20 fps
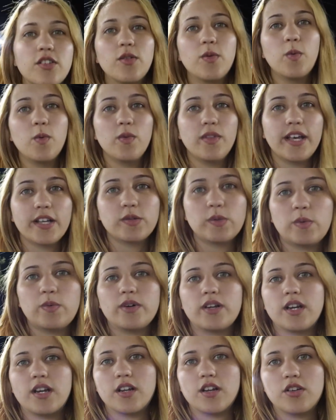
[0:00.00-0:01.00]
So that's what
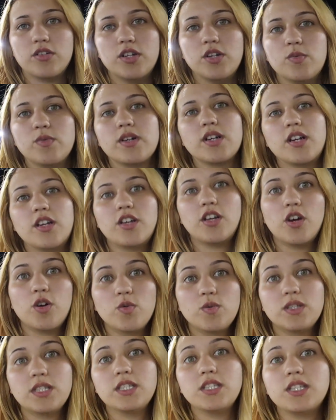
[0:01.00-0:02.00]
we're gonna go do. We're gonna
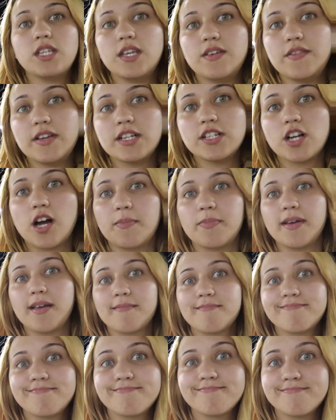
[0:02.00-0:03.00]
go TV
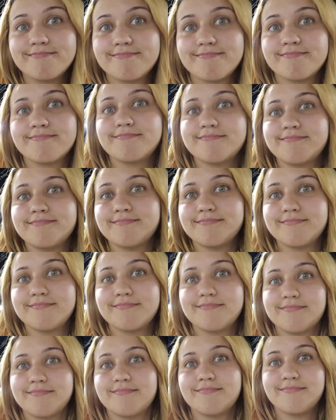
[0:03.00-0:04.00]
shopping. To Best
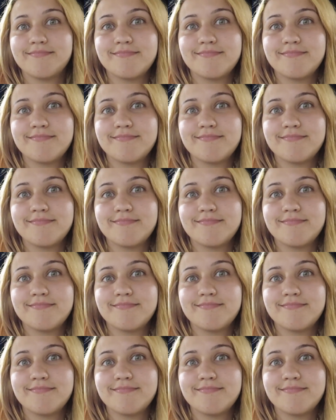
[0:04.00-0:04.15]
Buy.